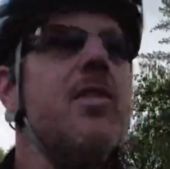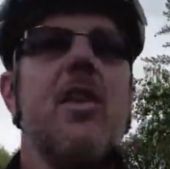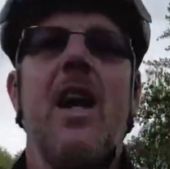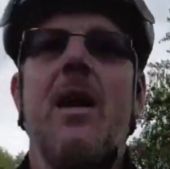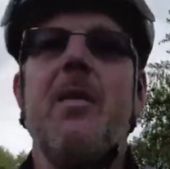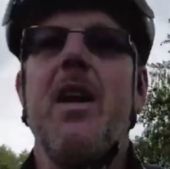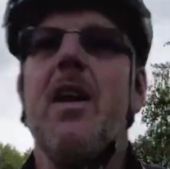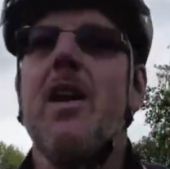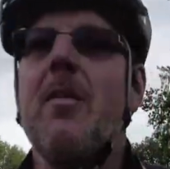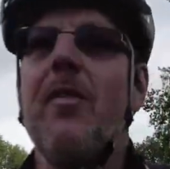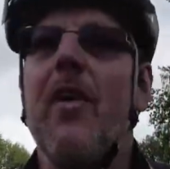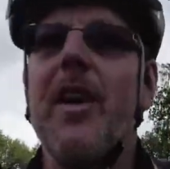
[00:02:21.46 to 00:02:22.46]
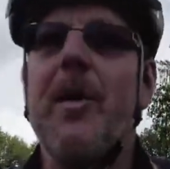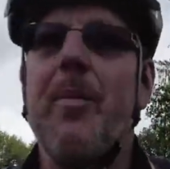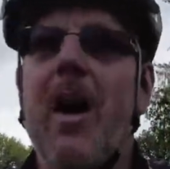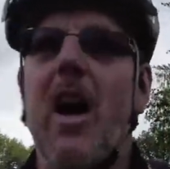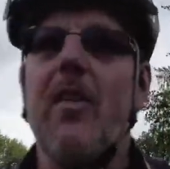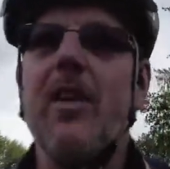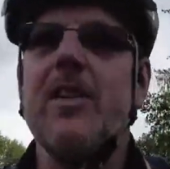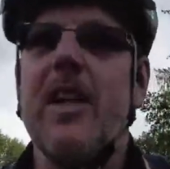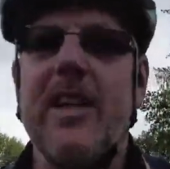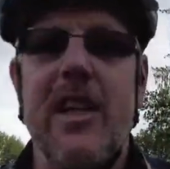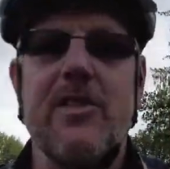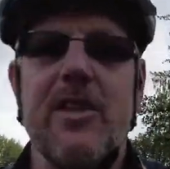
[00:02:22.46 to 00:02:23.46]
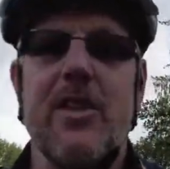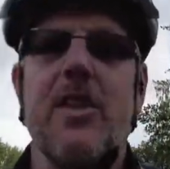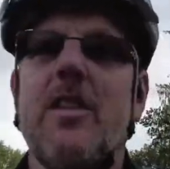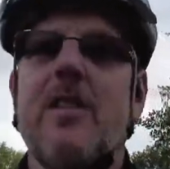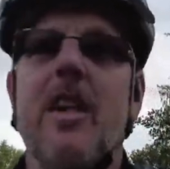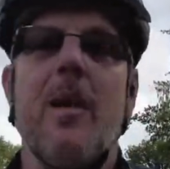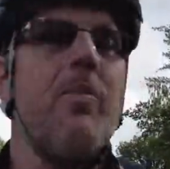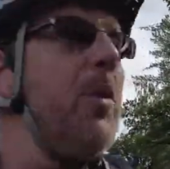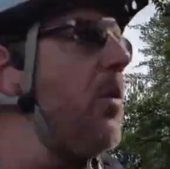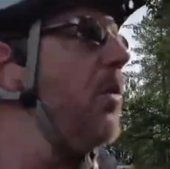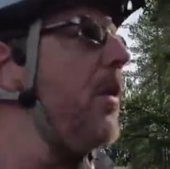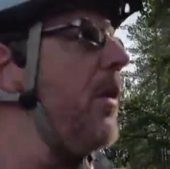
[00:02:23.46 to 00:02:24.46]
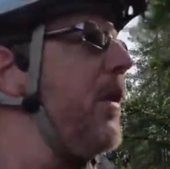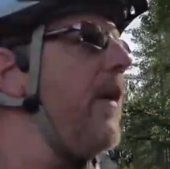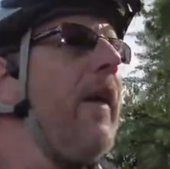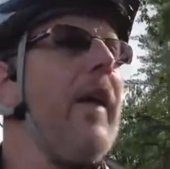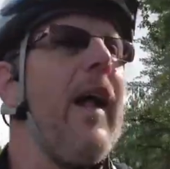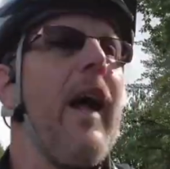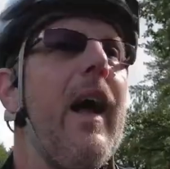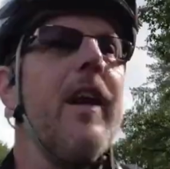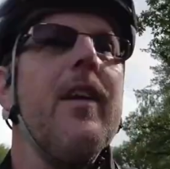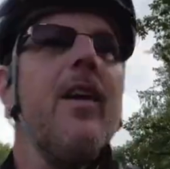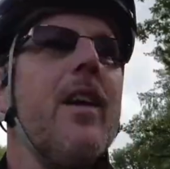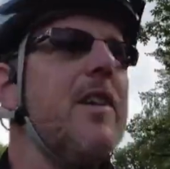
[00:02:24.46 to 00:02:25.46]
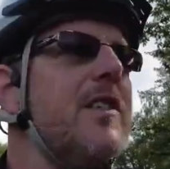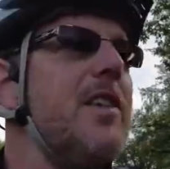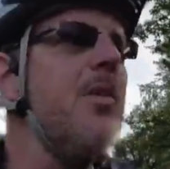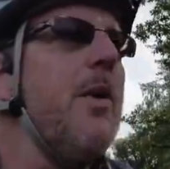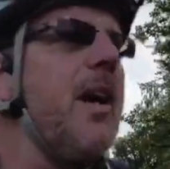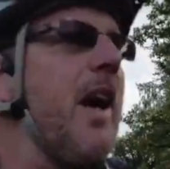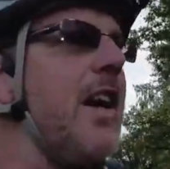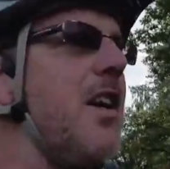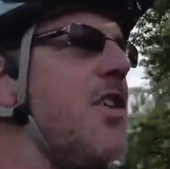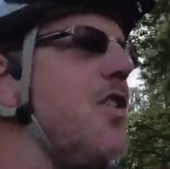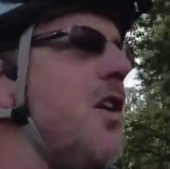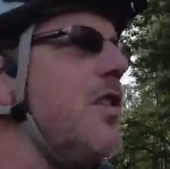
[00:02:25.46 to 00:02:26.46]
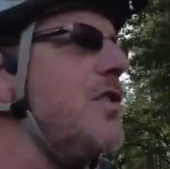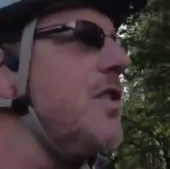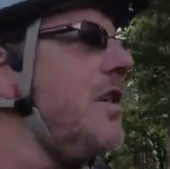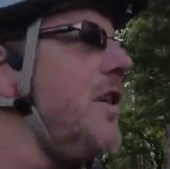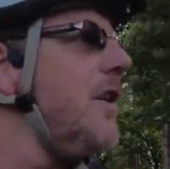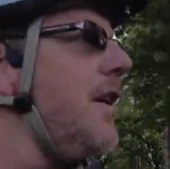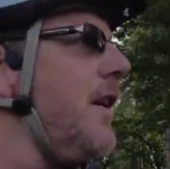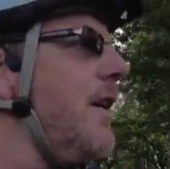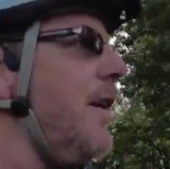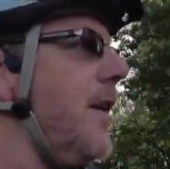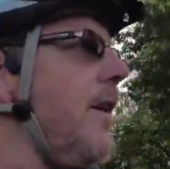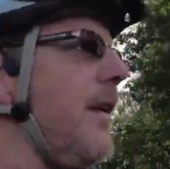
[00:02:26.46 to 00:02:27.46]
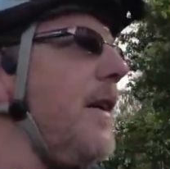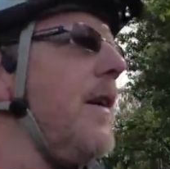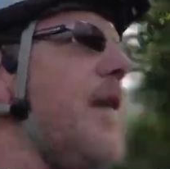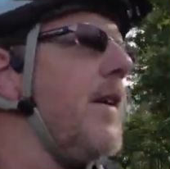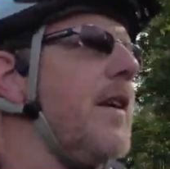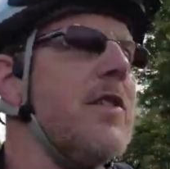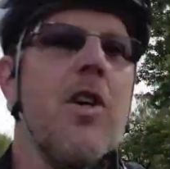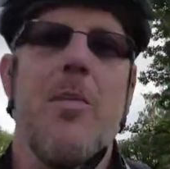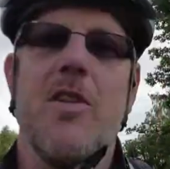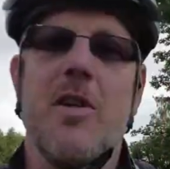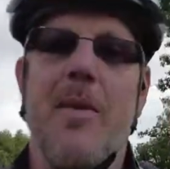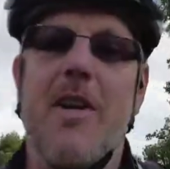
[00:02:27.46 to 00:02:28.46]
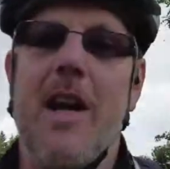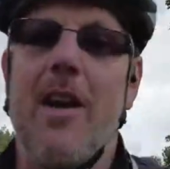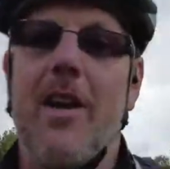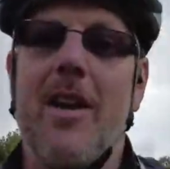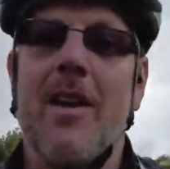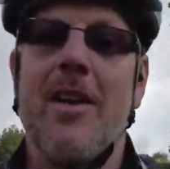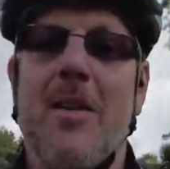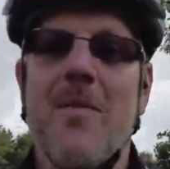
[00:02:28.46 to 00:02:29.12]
So yeah, let me let me find the path. Let's get down to Deadpool and uh, see if we can get any shots. There's got to be something down here.